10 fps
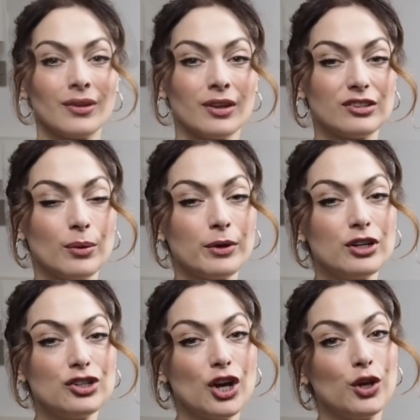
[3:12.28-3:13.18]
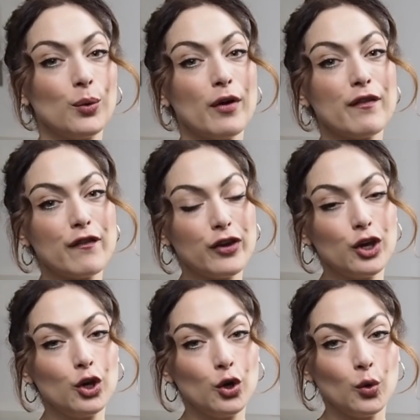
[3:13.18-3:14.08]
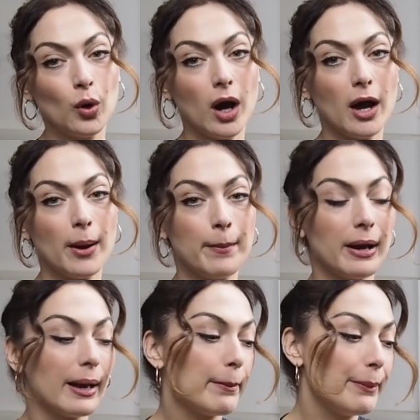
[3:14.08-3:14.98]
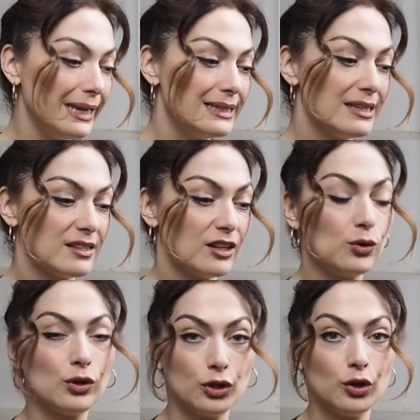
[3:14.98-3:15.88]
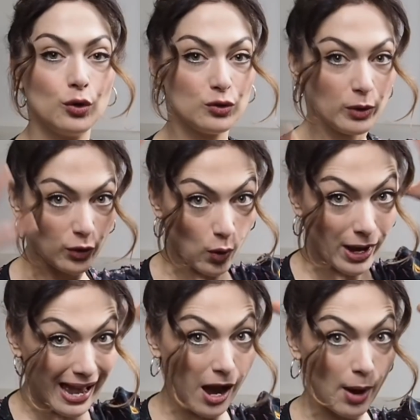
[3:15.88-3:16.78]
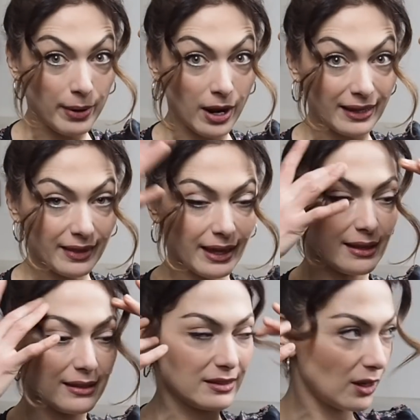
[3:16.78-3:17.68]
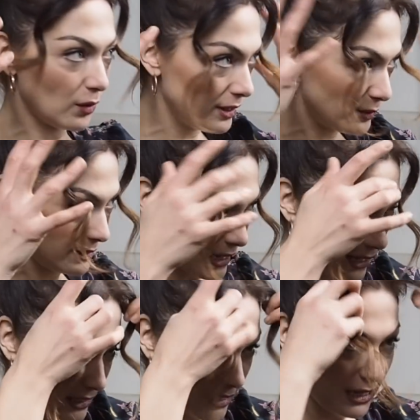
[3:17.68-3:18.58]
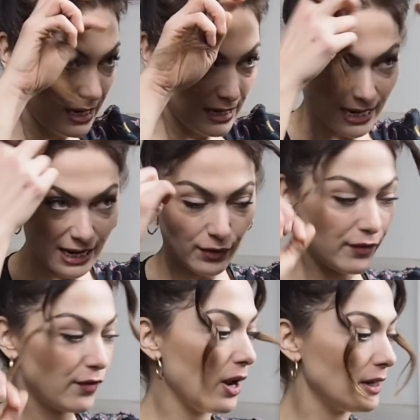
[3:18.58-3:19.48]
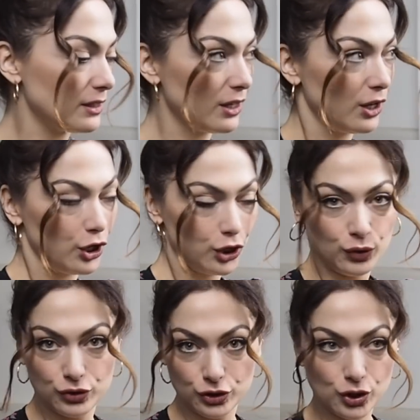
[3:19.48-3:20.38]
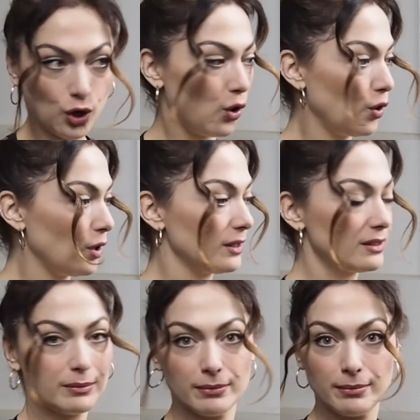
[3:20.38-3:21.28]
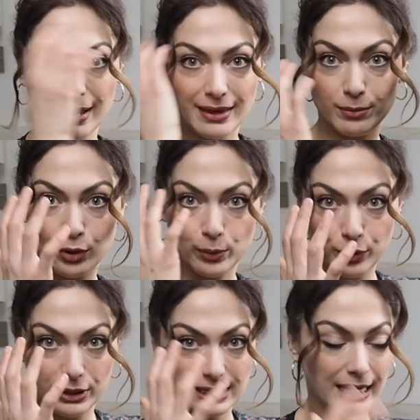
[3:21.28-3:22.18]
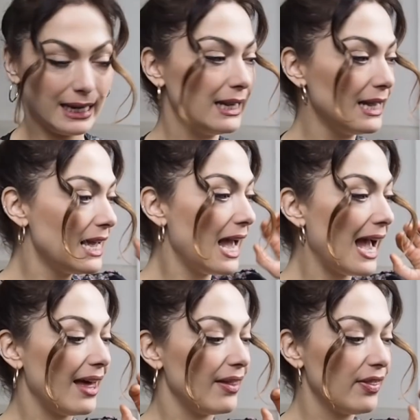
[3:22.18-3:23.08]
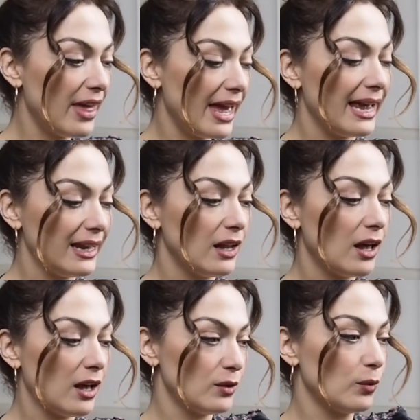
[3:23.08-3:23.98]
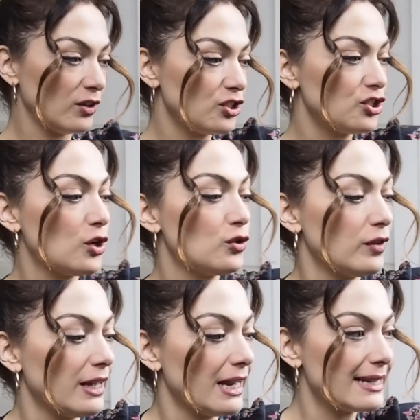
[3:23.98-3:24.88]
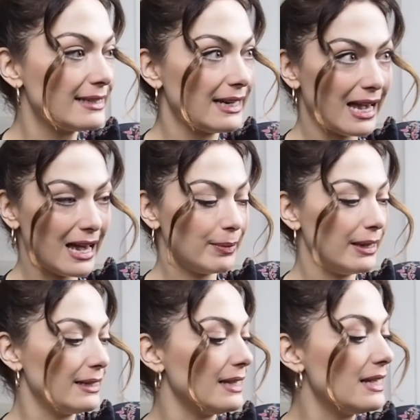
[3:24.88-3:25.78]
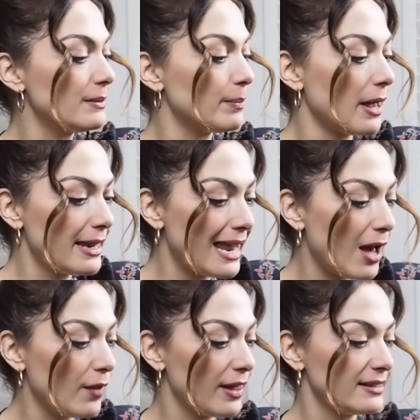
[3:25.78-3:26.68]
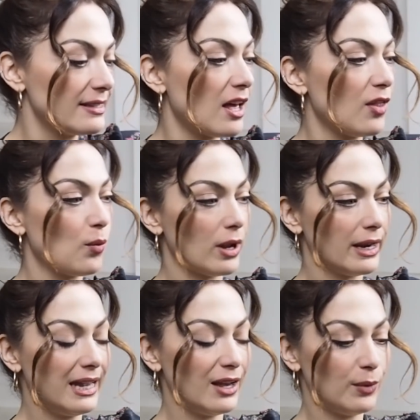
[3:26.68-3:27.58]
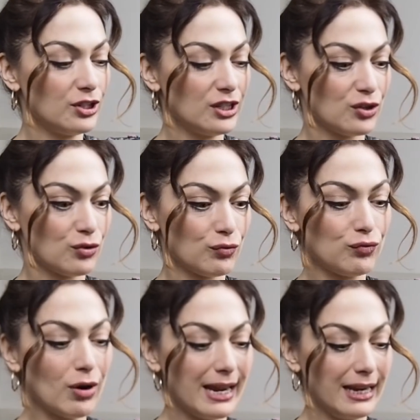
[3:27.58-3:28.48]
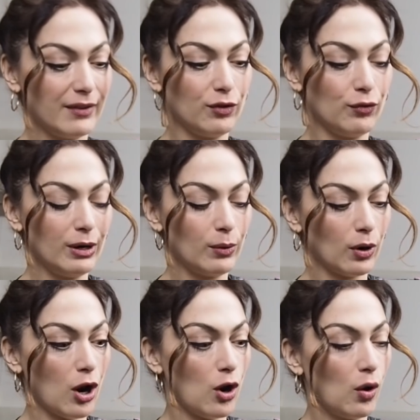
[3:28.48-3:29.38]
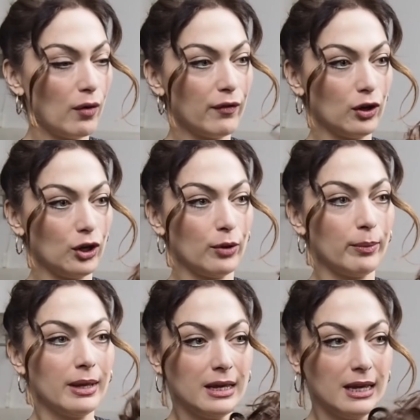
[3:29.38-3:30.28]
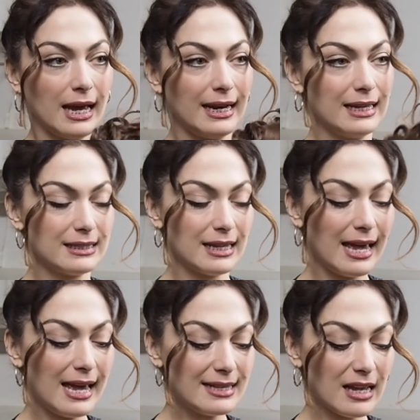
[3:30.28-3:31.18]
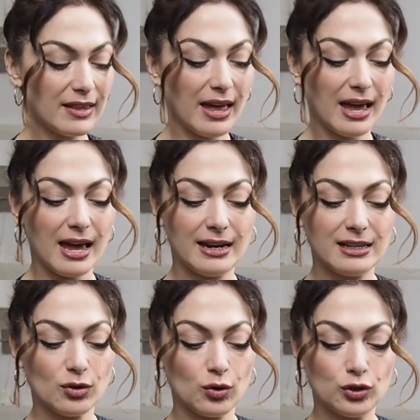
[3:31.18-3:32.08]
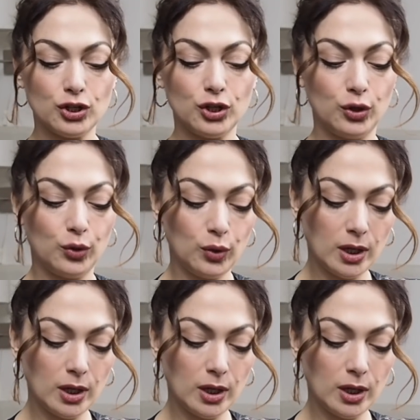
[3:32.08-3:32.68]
So I'm going to show you a few pieces that you can use with your hair up like this. So as we said, take your front, use your tongs, make them look pretty, and then I just showed you the elastic hair pieces. Now there's this other one here which is great if you really want a lot of volume, and it's the hairs like that, and it's on 2